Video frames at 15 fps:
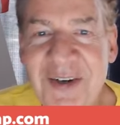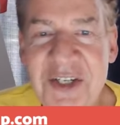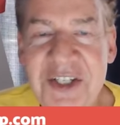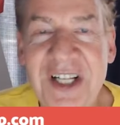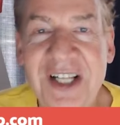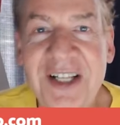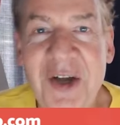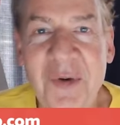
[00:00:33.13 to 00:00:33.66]
We're
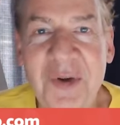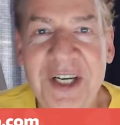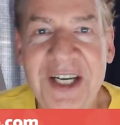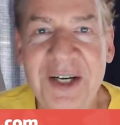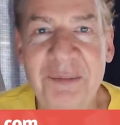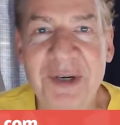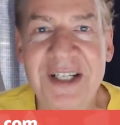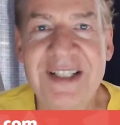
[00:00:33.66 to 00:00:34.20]
still going
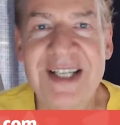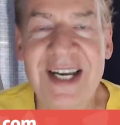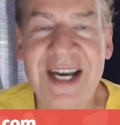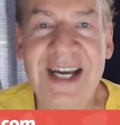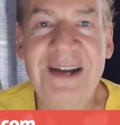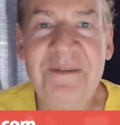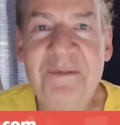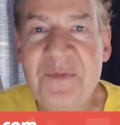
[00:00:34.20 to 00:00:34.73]
here. But
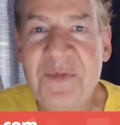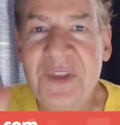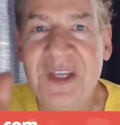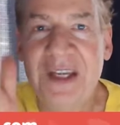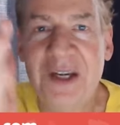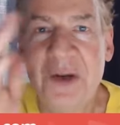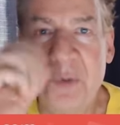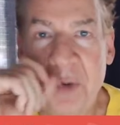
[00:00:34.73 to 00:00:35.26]
today,
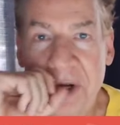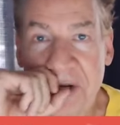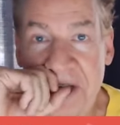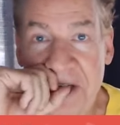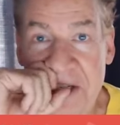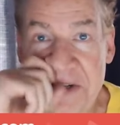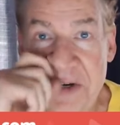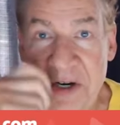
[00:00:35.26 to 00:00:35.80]
we're not
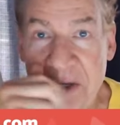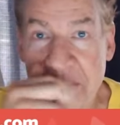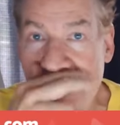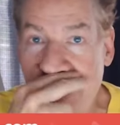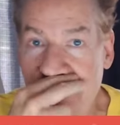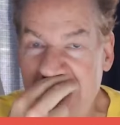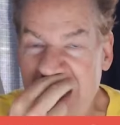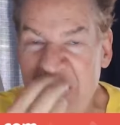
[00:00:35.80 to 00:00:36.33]
going to talk
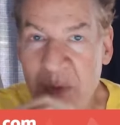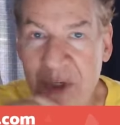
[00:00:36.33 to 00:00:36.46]
about me.